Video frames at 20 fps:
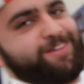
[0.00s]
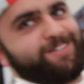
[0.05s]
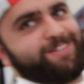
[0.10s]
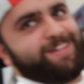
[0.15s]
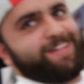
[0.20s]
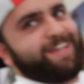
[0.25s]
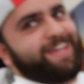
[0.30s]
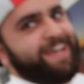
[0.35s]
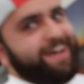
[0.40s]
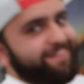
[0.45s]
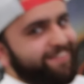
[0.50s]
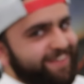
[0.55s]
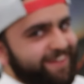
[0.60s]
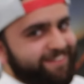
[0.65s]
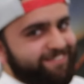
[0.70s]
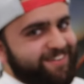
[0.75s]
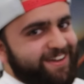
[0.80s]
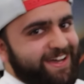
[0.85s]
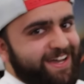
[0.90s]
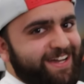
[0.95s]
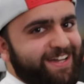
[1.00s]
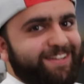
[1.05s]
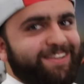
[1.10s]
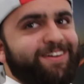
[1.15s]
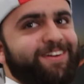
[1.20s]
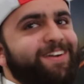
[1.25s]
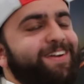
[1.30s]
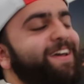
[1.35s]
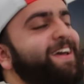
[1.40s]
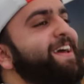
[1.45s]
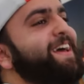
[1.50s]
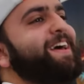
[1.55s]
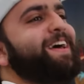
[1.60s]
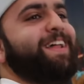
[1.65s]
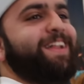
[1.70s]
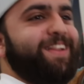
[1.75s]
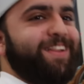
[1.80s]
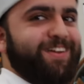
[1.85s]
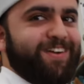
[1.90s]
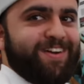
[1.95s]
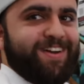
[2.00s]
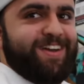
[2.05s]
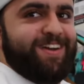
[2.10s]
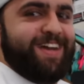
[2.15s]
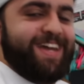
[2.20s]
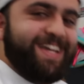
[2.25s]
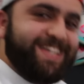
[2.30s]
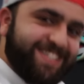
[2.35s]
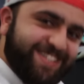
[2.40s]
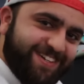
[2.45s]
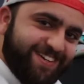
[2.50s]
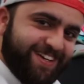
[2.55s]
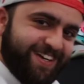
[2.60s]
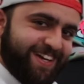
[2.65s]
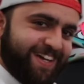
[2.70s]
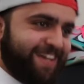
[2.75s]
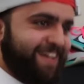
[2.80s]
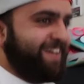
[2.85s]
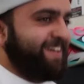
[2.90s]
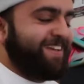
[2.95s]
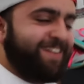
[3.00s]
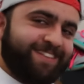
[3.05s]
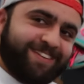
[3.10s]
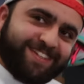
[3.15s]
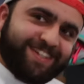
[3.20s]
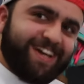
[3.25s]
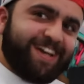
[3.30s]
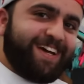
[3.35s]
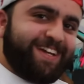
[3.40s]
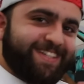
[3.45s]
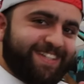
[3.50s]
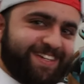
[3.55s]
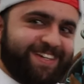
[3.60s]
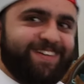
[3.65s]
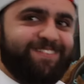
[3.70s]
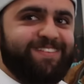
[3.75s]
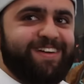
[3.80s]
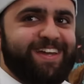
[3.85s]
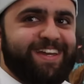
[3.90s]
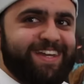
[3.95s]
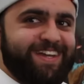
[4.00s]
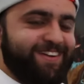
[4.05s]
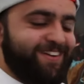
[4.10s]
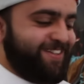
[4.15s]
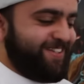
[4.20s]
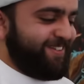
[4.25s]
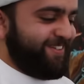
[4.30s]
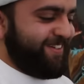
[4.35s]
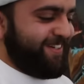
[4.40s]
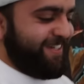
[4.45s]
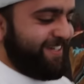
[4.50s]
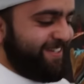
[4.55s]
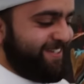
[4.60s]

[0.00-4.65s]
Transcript: those are the countdown pack, learn learn your history, and shout out to him, man, he knows who he